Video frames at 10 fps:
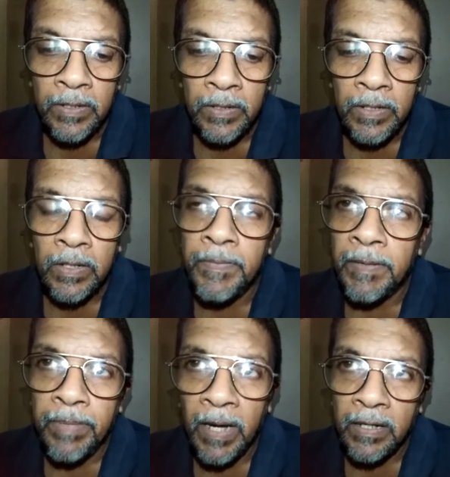
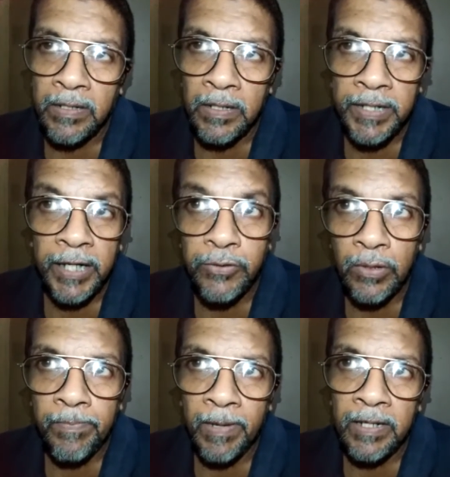urban park,
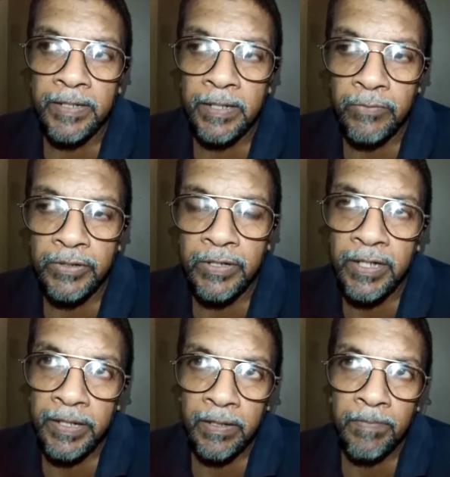natural park that was
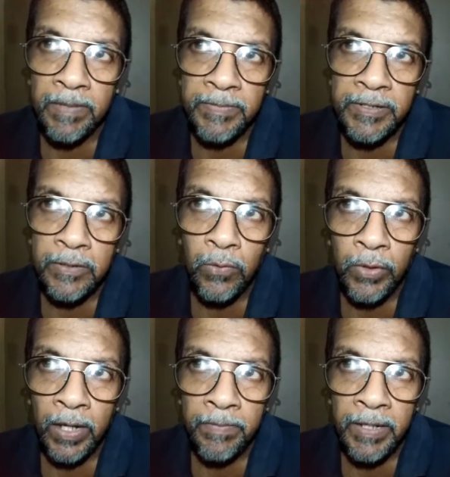created by Mr.
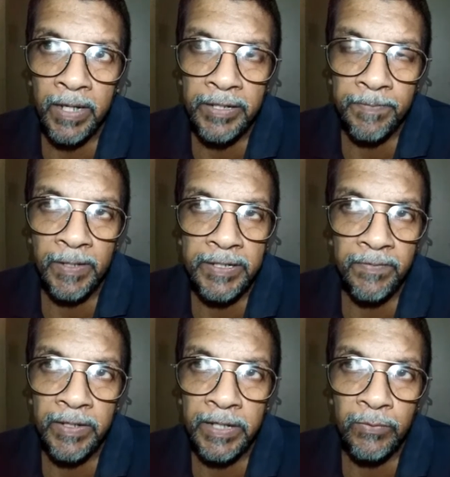Gotabaya Rajapaksa
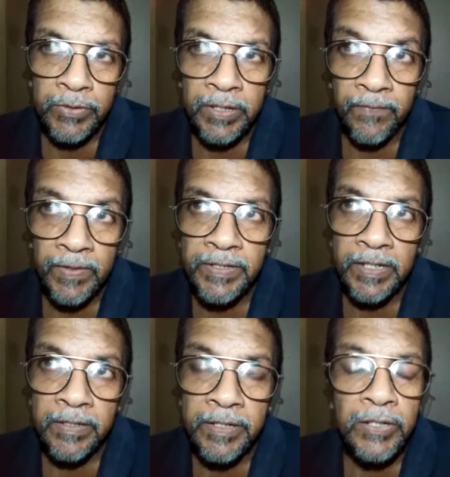when he was the Defence
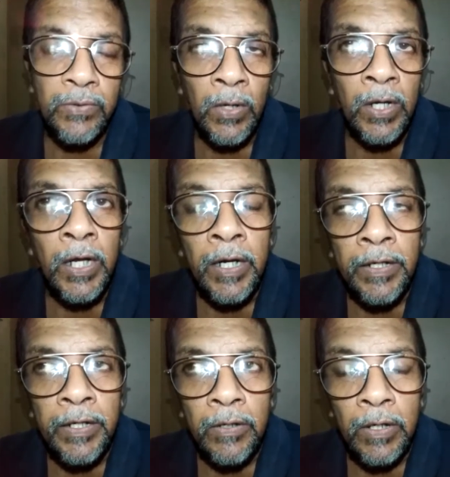Secretary. So
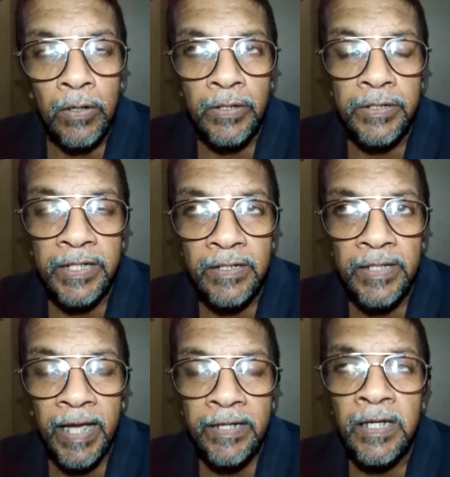across near
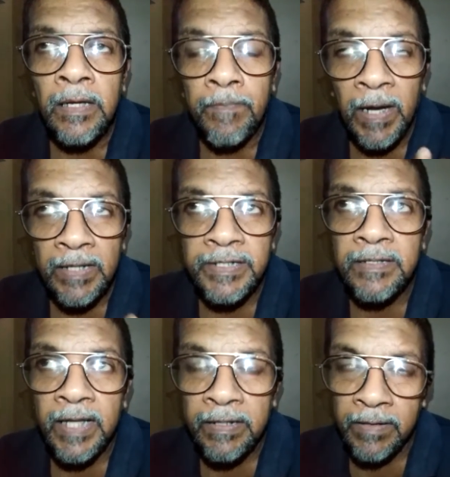that,
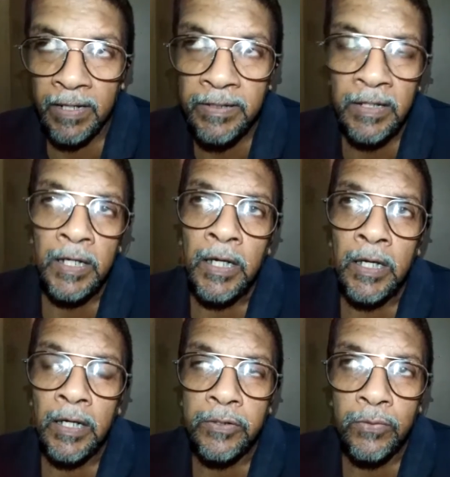passing that rather,
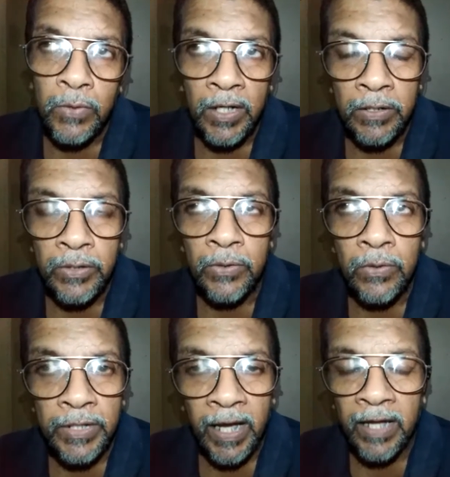
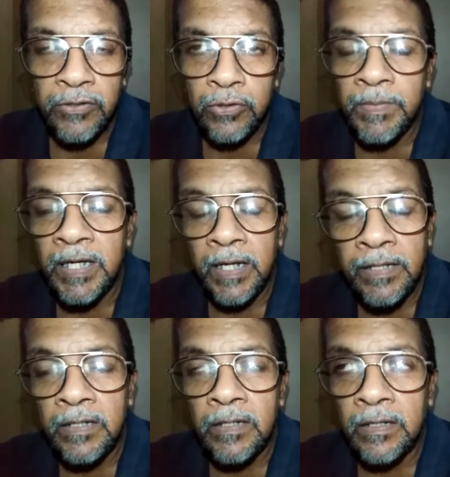there has to be
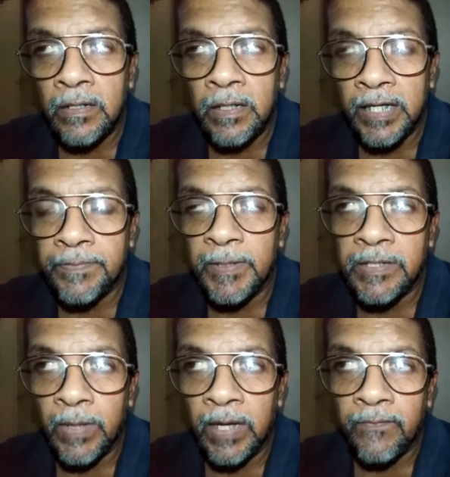another
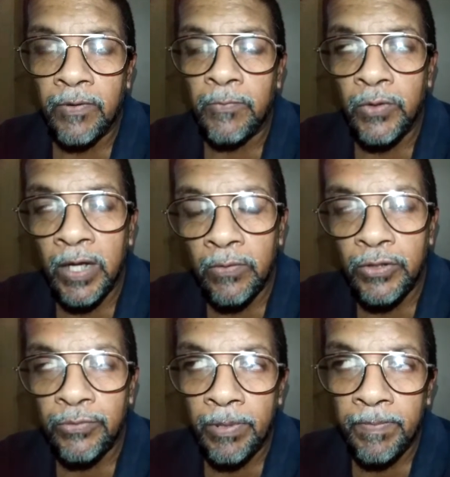expressway from
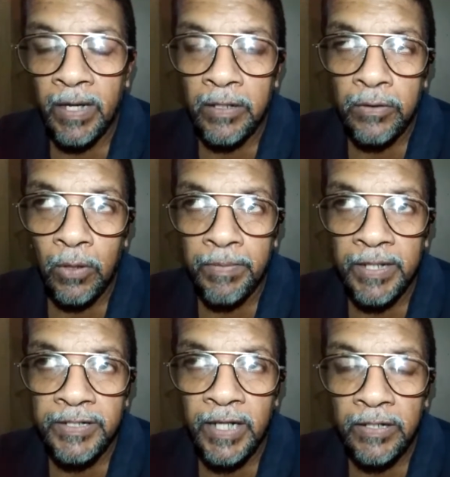Nugegoda Supermarket
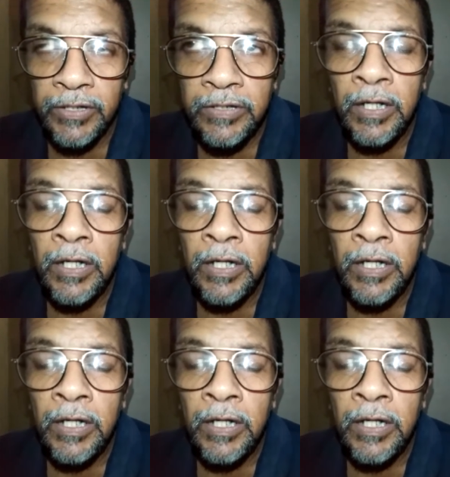Complex Junction,